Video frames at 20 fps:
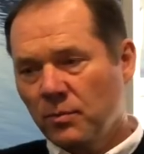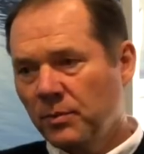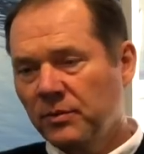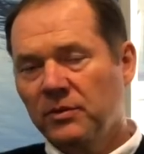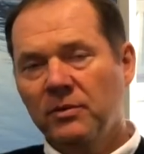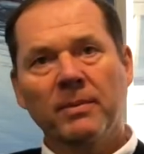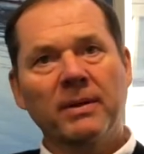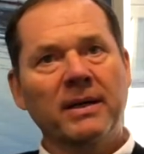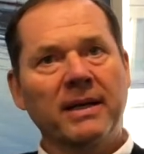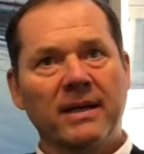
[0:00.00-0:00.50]
will
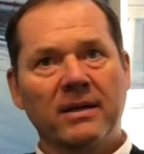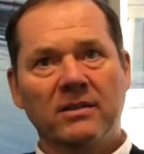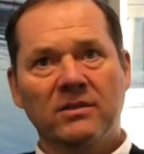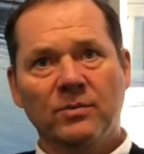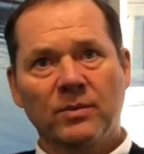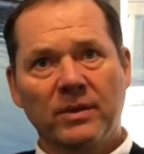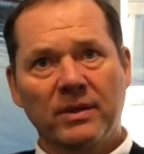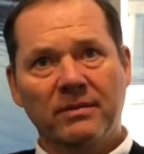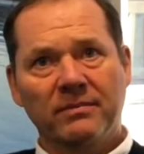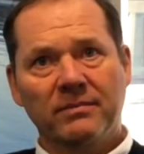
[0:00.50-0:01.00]
put their money
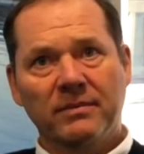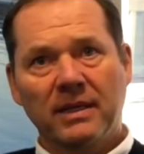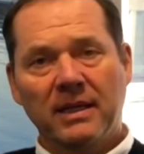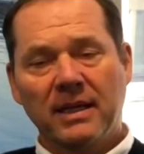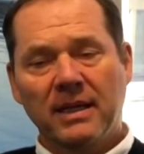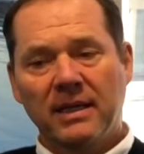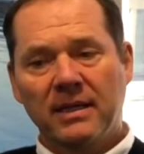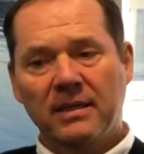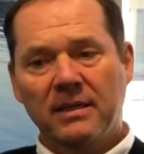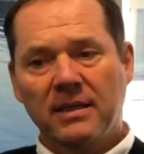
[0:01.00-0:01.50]
elsewhere,
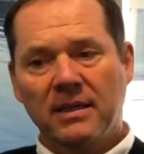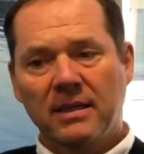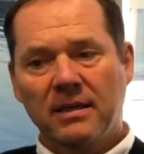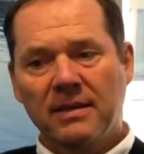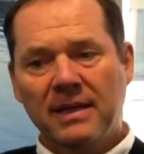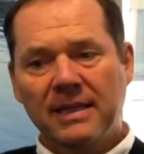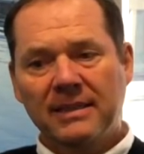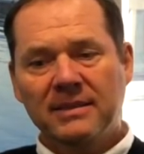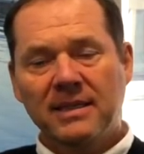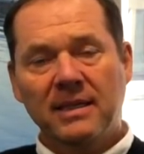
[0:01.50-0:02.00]
and
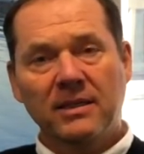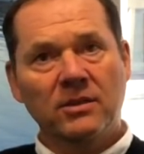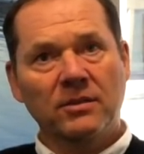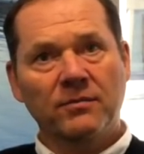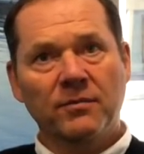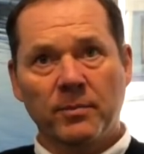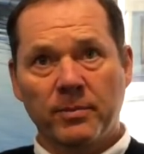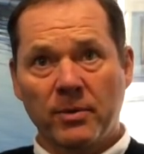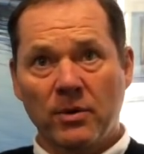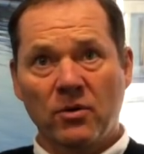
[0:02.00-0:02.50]
that's not
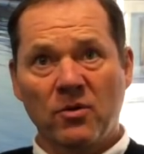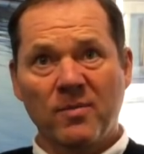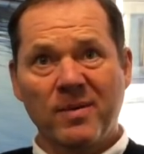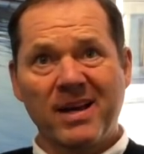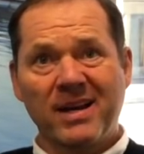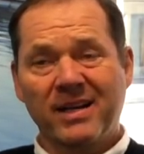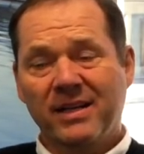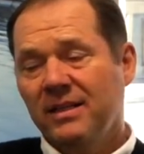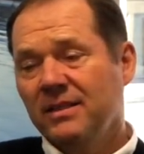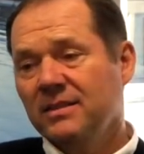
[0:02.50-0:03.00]
good for
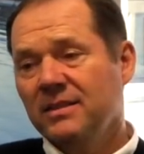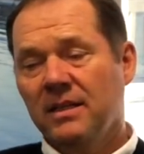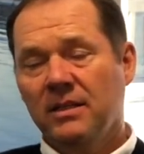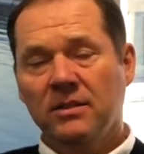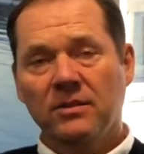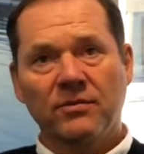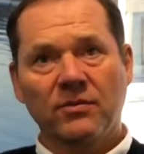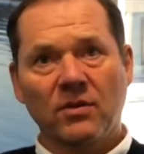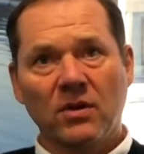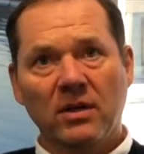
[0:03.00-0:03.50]
programmatic, and it's
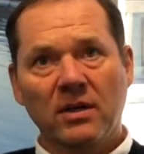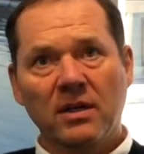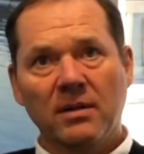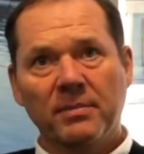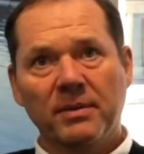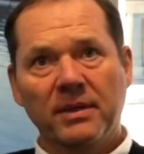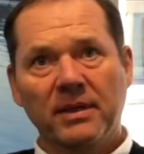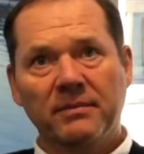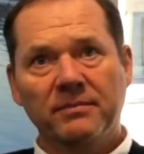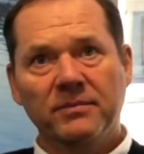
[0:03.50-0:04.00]
not good for our
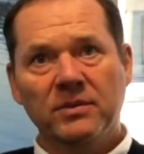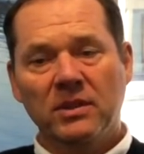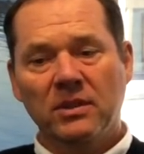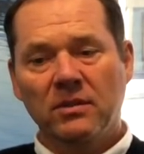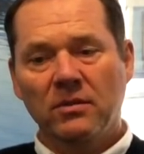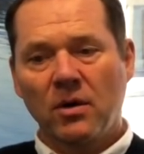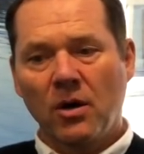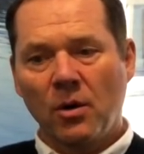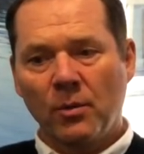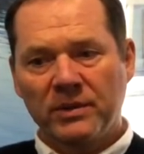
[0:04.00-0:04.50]
company.
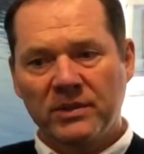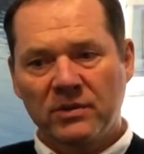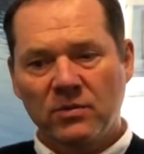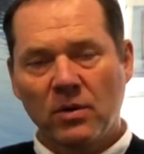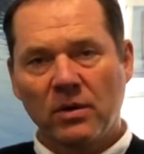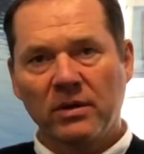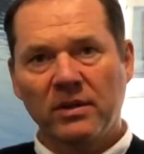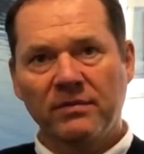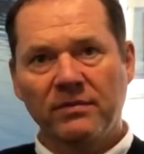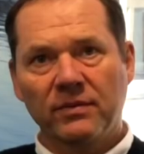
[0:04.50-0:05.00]
So always
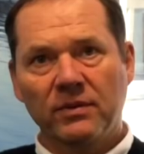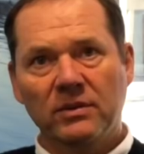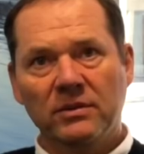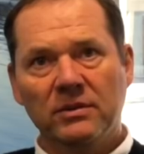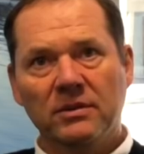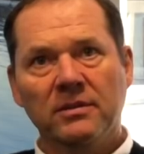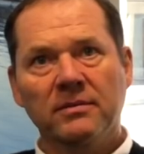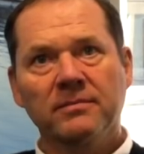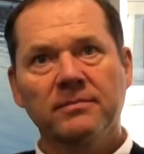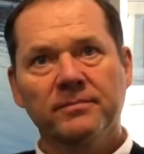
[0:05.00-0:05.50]
quality first.